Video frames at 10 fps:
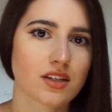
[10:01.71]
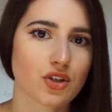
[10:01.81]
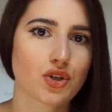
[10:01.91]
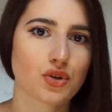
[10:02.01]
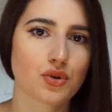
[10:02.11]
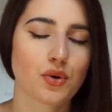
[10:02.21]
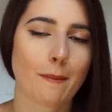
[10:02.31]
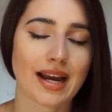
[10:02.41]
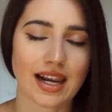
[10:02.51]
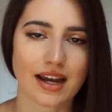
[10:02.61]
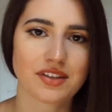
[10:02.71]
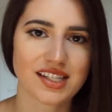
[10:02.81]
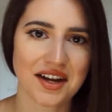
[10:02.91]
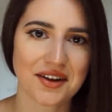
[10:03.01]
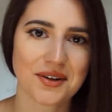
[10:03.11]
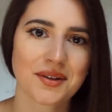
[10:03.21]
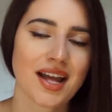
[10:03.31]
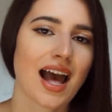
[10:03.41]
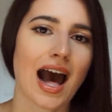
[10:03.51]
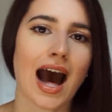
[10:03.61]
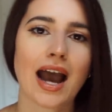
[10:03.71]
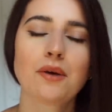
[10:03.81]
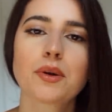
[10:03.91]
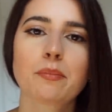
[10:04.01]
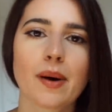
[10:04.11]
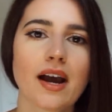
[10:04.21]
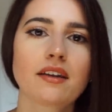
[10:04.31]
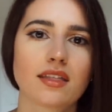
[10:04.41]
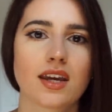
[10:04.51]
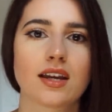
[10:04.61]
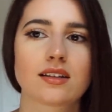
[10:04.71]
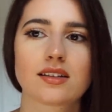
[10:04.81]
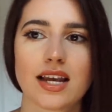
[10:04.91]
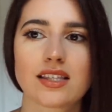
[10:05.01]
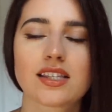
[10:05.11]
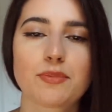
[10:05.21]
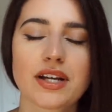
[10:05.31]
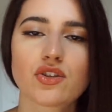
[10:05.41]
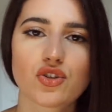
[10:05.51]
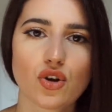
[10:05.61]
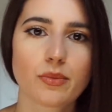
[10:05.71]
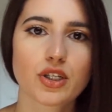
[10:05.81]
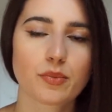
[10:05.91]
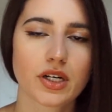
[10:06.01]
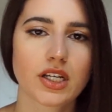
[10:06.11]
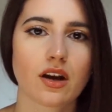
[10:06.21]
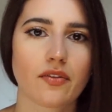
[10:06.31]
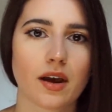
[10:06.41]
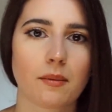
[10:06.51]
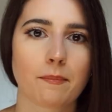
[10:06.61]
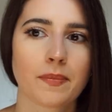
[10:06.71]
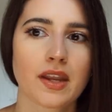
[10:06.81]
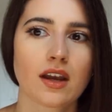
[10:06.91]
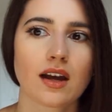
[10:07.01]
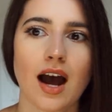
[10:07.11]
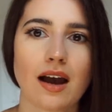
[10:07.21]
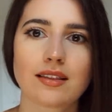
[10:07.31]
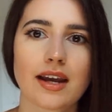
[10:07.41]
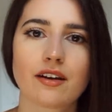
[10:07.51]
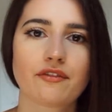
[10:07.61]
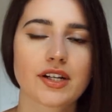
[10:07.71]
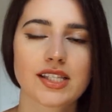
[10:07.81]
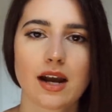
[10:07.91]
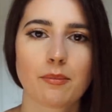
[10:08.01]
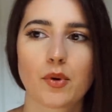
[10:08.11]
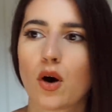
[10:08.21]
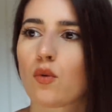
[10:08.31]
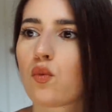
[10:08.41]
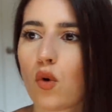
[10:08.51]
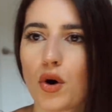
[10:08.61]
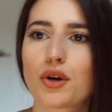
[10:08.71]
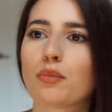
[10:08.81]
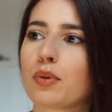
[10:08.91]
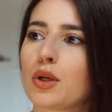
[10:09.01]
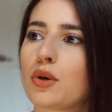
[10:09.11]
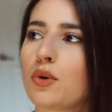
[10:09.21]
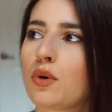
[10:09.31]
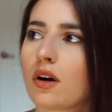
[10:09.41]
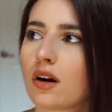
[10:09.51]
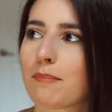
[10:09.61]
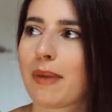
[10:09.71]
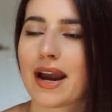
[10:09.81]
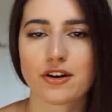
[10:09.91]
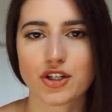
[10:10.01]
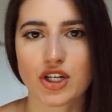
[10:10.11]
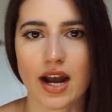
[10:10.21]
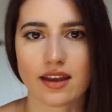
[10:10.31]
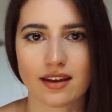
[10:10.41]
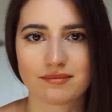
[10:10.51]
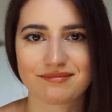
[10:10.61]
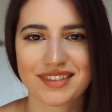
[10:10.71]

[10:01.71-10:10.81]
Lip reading: into my lifestyle, I would buy things and spend so much money on them. Like, for example, a royal blue biker jacket